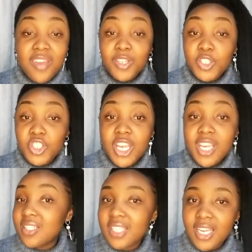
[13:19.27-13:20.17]
Even
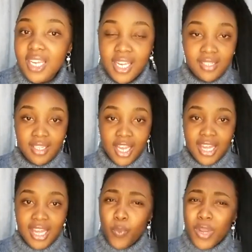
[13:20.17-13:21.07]
Shingy said it yesterday,
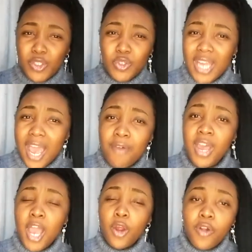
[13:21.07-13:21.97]
that we should have
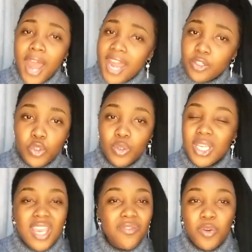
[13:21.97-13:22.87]
gratitude
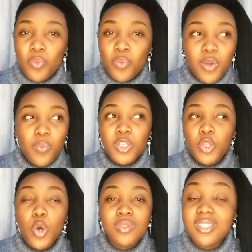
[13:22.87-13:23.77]
even when we
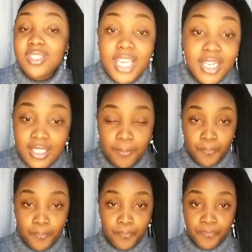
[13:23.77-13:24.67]
don't see it.
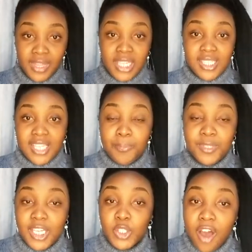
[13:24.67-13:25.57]
The
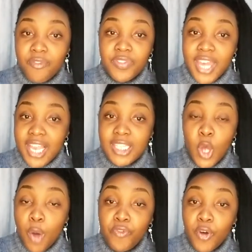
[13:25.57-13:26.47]
substance of things
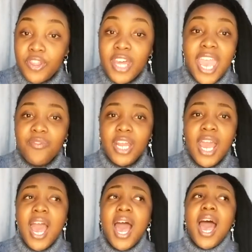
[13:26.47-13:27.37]
hoped for, the
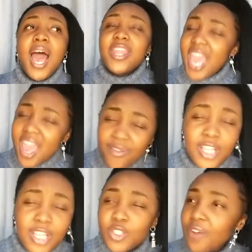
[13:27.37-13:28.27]

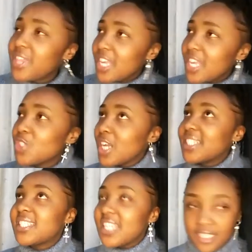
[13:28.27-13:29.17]
evidence of things
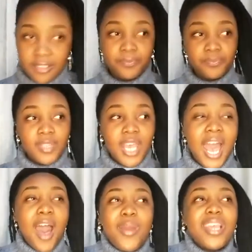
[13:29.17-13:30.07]
not seen.
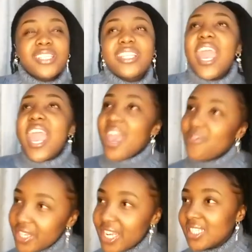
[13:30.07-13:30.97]
How is there
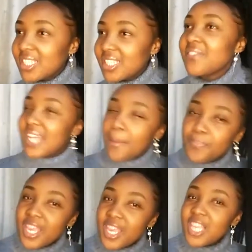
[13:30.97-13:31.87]
evidence if
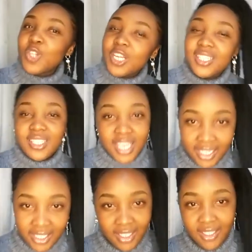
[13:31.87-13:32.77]
something is not
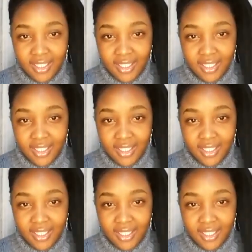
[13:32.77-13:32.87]
seen?